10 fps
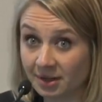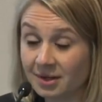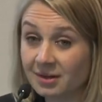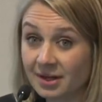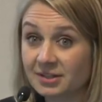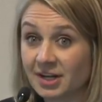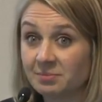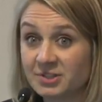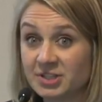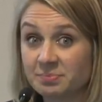And a lot of
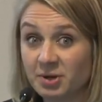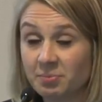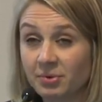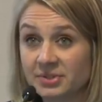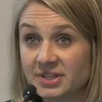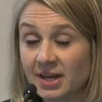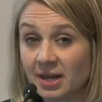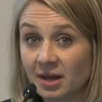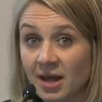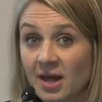times these people say